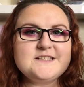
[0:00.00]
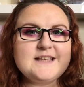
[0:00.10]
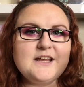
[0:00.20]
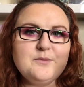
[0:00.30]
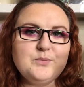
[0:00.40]
the
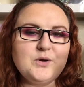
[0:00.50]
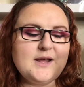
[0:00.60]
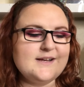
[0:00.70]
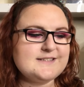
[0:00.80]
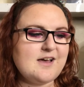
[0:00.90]
second
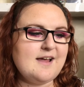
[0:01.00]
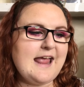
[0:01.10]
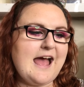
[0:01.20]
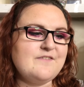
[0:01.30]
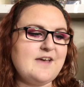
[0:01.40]
product, I
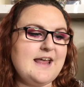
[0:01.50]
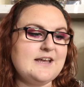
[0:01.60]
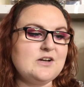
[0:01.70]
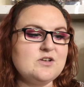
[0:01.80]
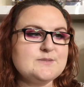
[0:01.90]
have a
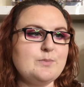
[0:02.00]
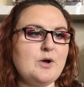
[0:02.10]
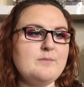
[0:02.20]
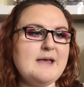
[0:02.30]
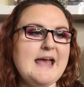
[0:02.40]
gloss
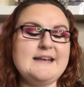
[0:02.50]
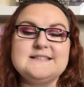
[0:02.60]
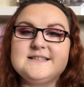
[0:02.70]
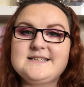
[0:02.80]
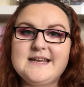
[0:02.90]
bomb, and
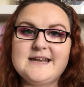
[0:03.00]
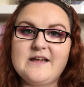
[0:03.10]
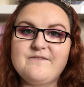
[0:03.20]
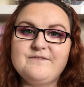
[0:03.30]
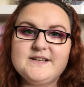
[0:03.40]
this is in
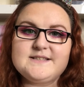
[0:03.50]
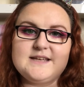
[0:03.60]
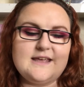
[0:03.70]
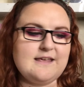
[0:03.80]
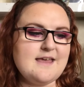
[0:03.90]

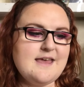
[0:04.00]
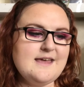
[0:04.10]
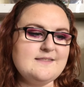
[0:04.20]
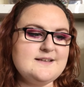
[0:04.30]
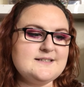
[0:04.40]
Fussy.
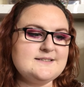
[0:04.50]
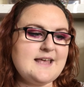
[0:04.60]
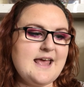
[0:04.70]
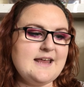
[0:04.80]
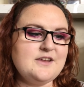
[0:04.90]
This is
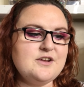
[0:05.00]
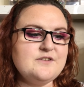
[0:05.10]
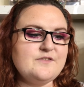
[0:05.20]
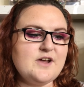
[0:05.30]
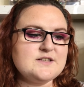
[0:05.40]
a
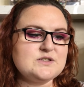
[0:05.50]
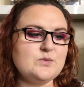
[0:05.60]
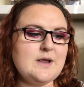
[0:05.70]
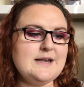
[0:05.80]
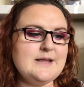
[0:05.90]

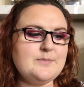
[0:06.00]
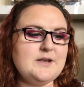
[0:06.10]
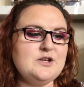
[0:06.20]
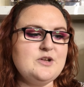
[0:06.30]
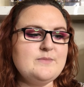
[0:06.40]
universal lip
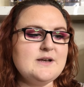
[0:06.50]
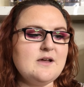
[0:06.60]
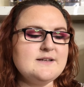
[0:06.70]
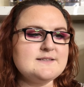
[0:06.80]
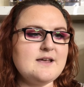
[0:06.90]

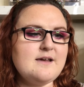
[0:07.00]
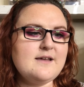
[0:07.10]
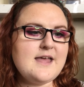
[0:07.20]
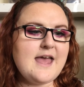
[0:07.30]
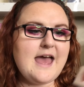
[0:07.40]

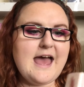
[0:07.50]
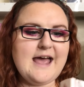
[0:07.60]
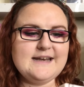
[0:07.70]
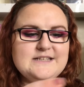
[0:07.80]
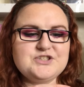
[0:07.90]
luminizer,
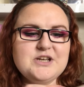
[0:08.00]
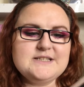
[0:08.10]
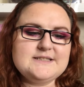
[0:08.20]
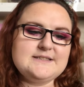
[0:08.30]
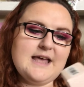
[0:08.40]
and it
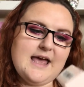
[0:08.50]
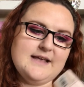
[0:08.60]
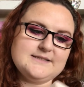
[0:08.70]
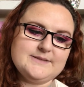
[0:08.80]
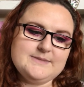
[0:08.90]
just
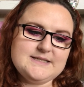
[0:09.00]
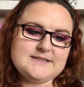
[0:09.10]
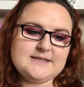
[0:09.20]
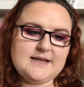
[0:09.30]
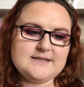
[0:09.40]
says, let me
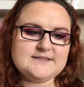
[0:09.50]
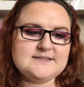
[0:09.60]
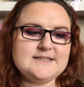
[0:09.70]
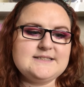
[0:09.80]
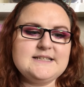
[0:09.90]
see, it
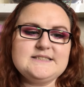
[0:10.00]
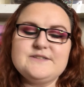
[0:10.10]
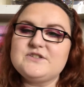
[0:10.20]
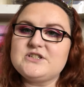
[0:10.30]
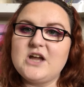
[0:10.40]
says
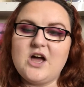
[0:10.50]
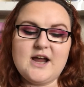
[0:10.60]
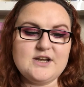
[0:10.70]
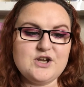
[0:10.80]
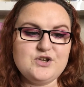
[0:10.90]
addictive
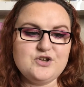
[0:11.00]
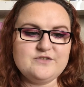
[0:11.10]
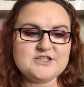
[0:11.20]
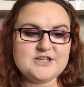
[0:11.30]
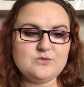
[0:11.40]
shine,
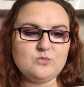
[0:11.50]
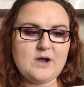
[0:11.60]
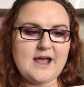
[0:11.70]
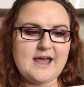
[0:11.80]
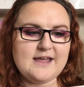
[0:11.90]
nourishing
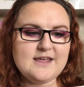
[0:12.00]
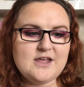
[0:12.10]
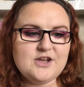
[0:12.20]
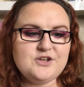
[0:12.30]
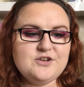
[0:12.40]
wear,
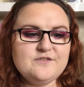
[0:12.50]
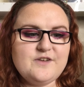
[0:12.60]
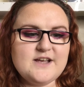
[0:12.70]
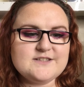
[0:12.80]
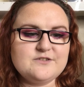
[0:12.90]

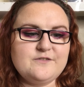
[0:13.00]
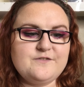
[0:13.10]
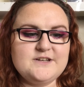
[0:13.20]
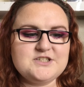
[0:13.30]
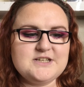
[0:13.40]
universal
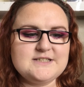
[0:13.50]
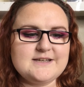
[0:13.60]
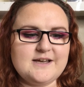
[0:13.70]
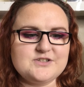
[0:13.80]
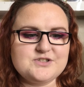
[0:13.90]
finishing
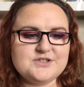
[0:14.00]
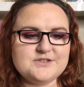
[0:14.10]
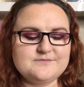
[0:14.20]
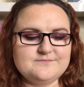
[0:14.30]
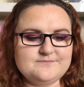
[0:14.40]

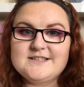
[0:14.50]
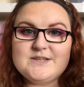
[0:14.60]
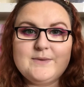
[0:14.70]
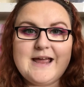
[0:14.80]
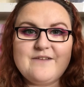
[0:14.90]
touch.
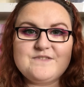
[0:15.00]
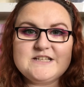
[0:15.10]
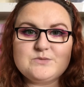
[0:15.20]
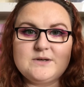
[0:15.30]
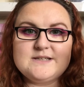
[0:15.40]
So we have this one